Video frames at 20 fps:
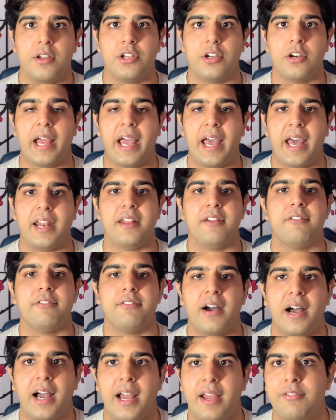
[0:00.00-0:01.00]
You're adding
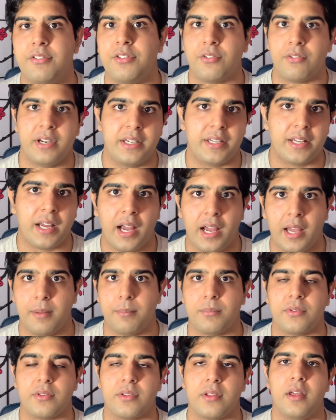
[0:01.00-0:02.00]
5 3
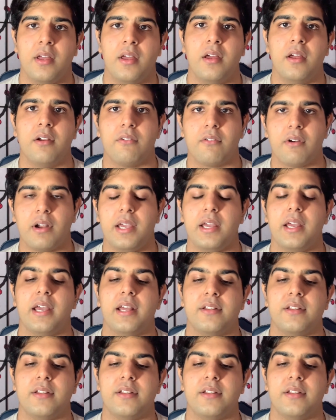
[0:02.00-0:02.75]
times, right?